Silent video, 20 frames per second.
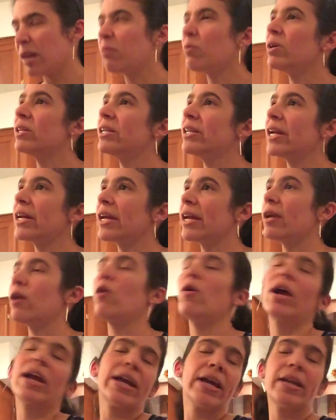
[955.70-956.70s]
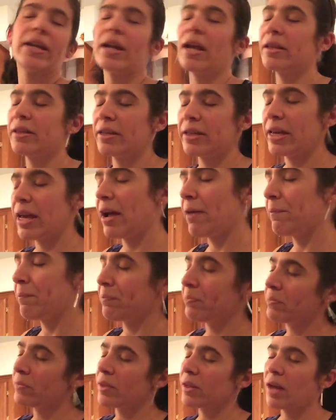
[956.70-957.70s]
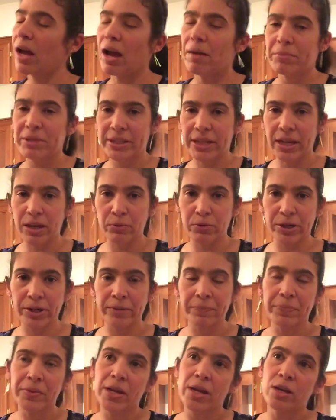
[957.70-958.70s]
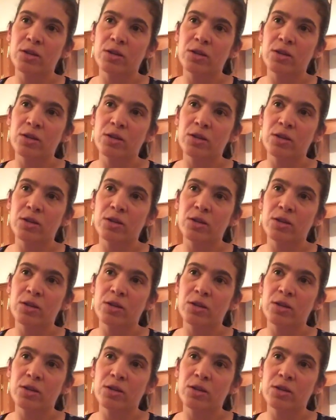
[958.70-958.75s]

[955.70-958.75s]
Where did I get it? Oh, I get it at the, I'm in Delaware.